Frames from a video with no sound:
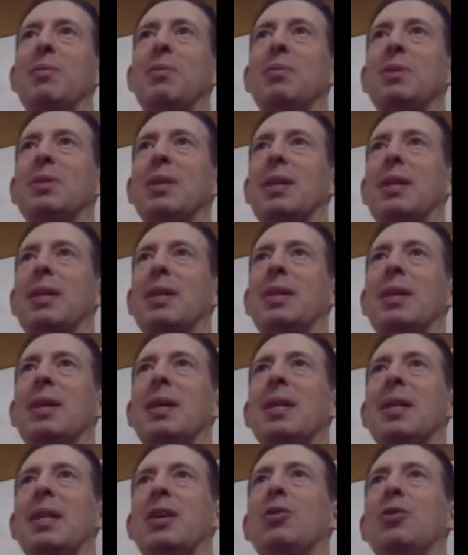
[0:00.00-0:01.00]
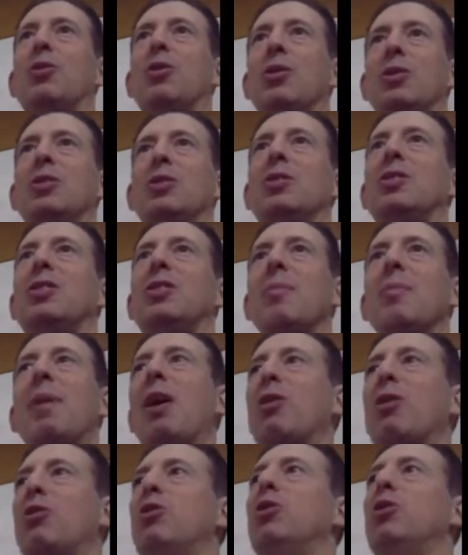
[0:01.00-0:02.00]
It was like they couldn't
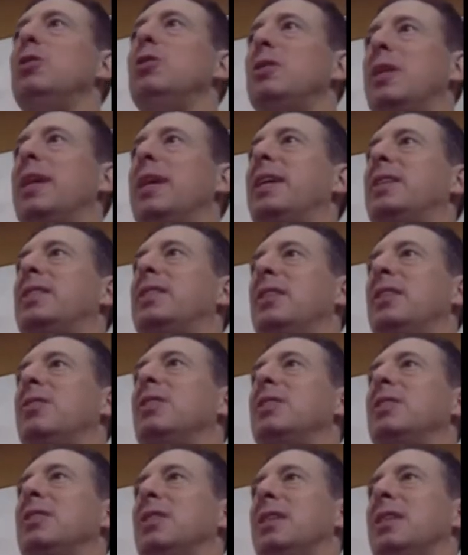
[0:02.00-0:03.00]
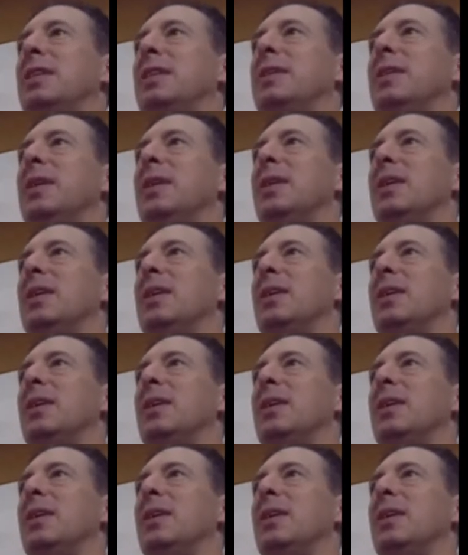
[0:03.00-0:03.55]
take seriously,